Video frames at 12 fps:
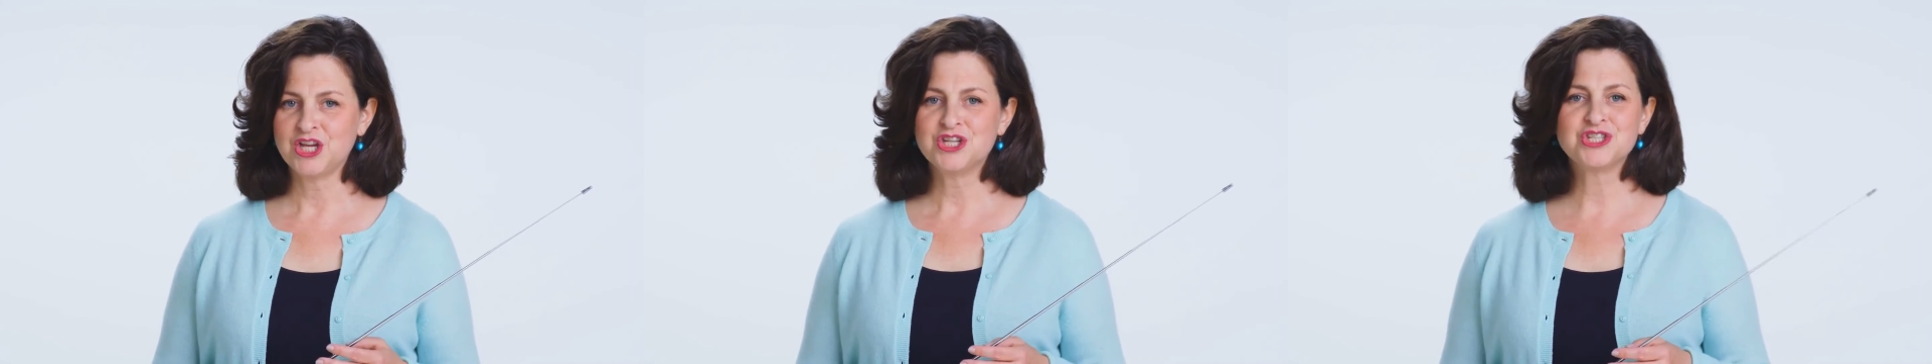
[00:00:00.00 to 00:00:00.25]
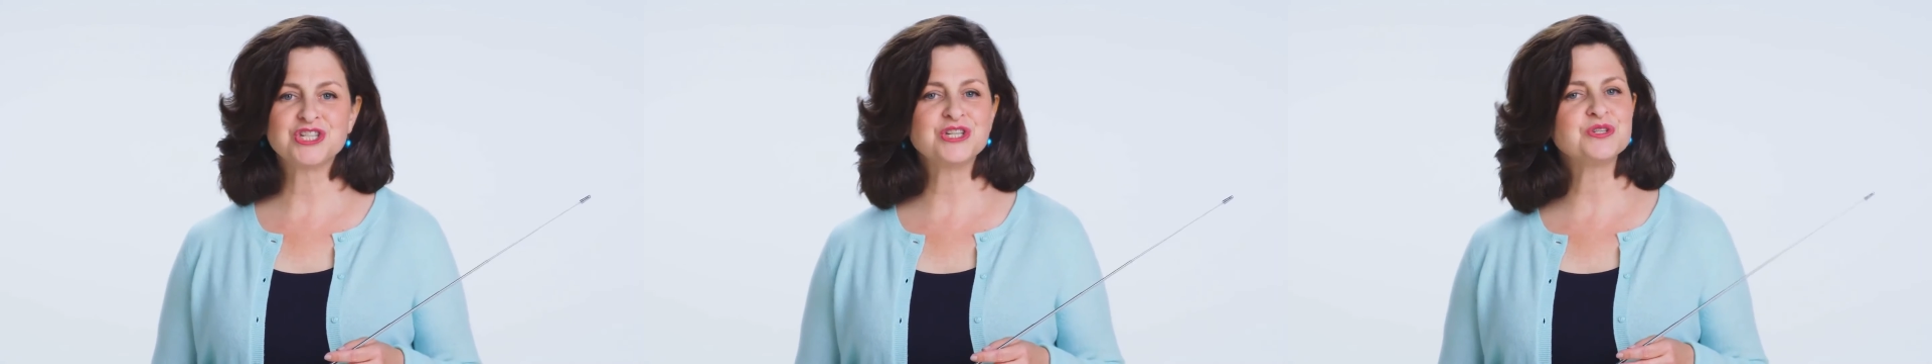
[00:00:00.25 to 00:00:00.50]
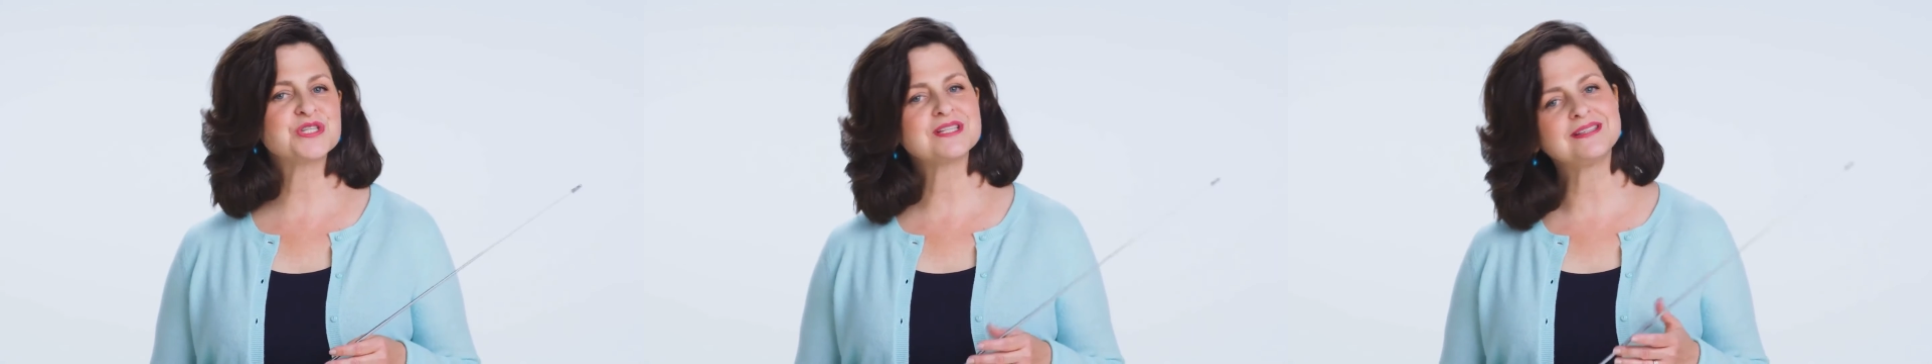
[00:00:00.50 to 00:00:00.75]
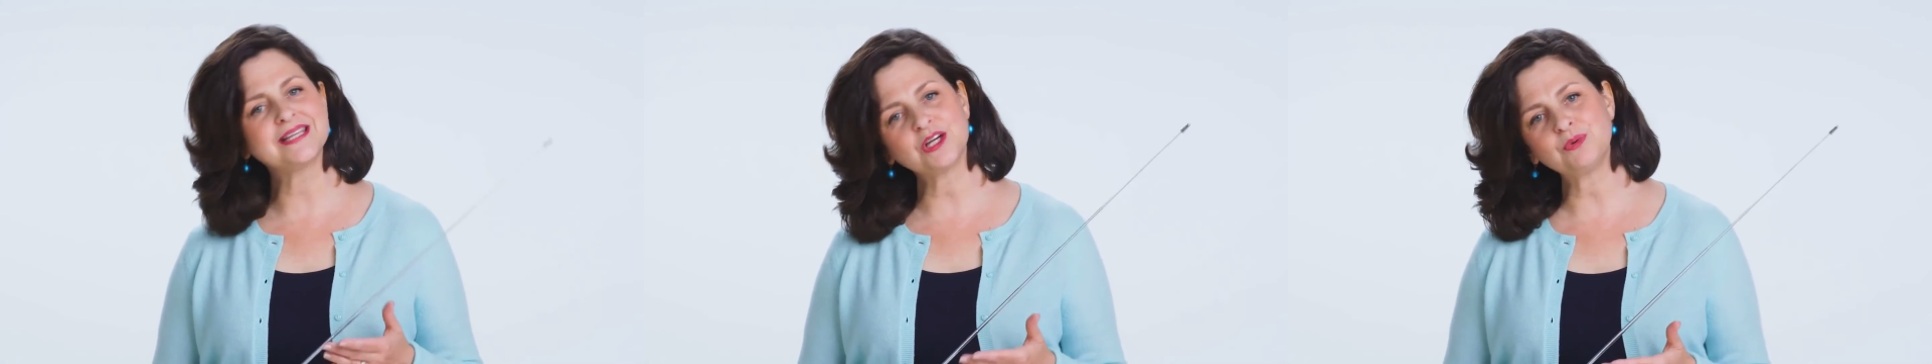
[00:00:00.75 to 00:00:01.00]
She used
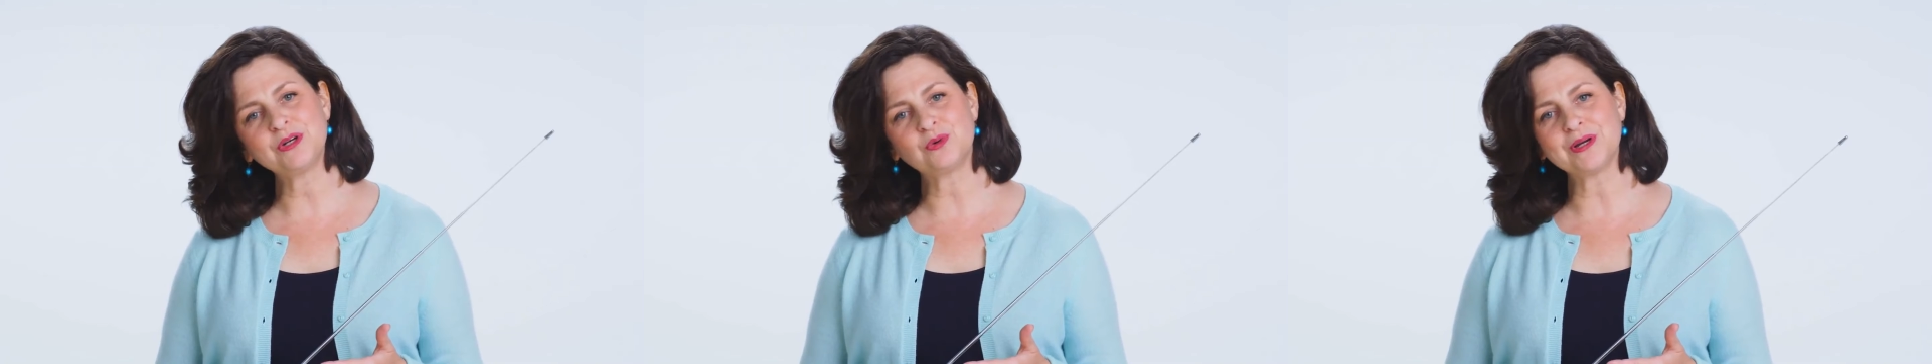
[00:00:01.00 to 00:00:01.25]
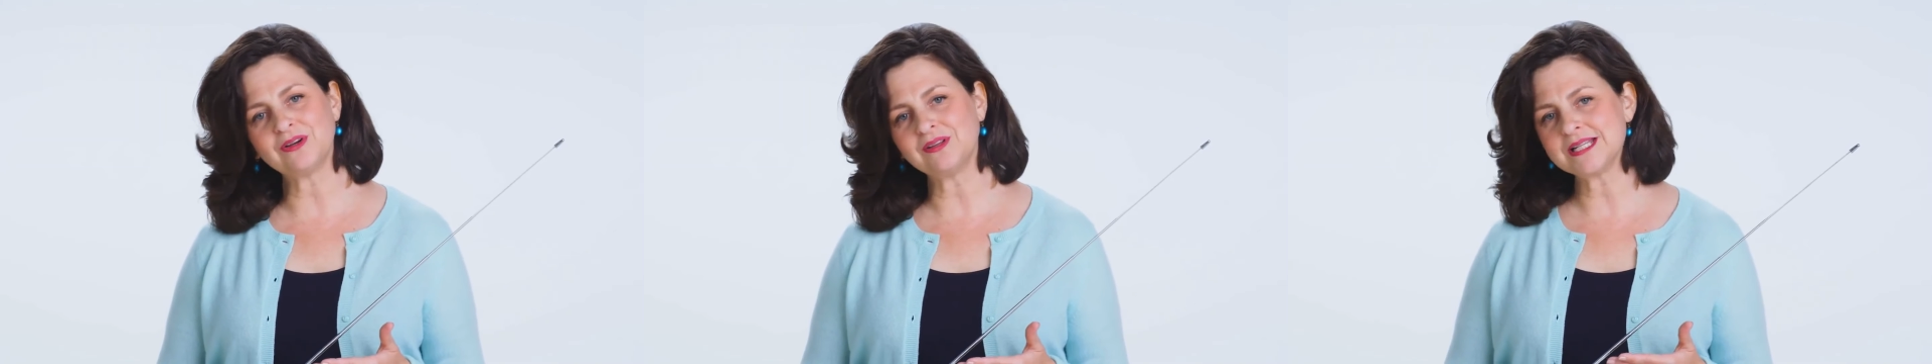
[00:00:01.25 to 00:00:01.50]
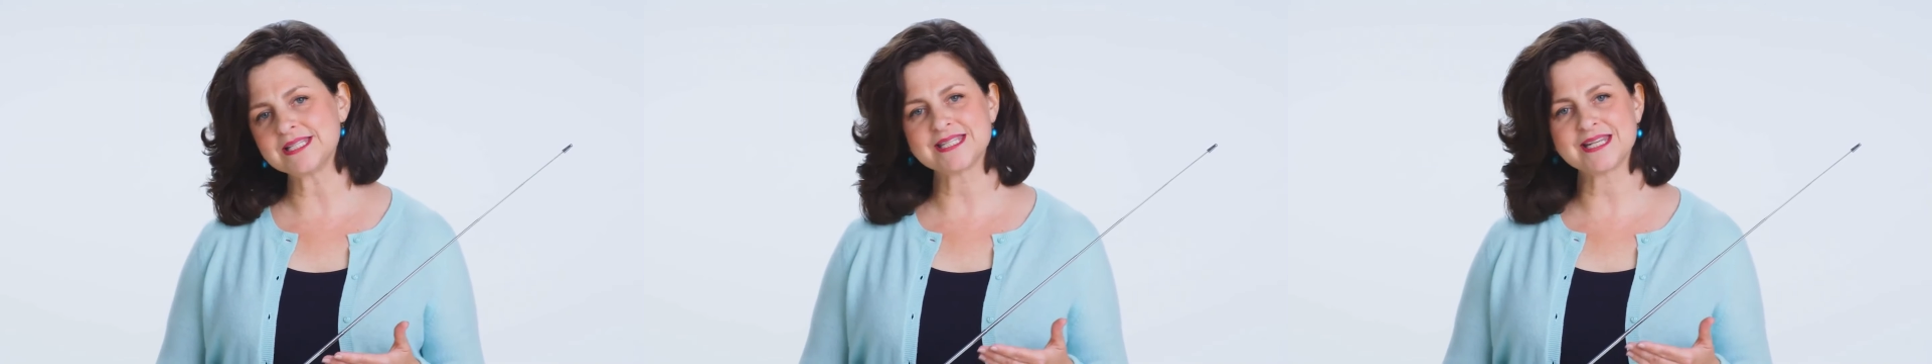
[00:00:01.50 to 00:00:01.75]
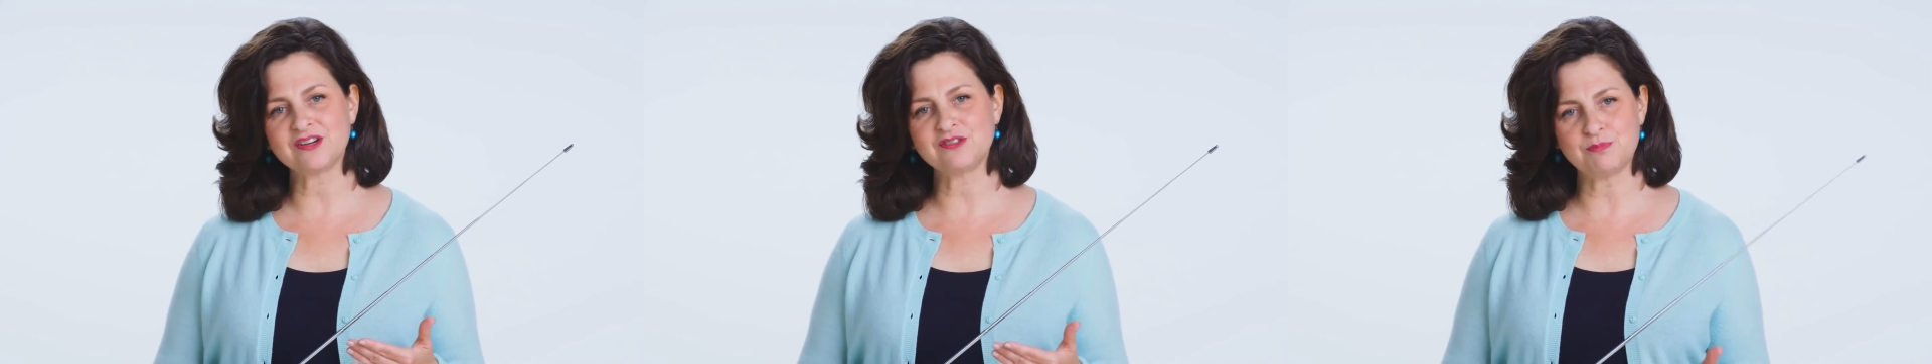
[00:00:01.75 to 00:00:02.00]
liquid oil
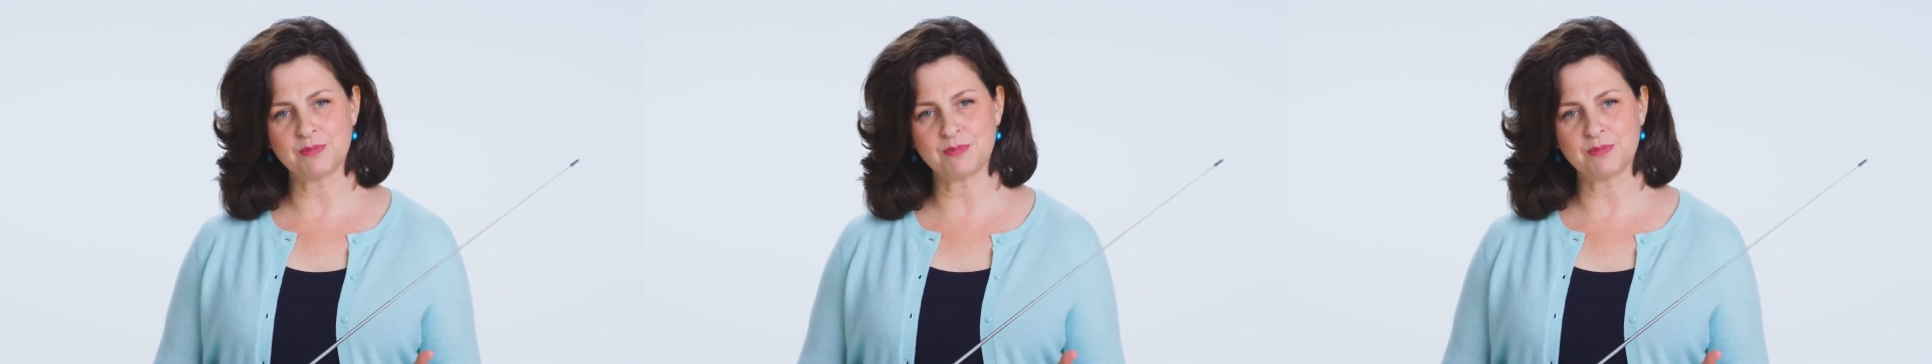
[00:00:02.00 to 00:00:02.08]
instead of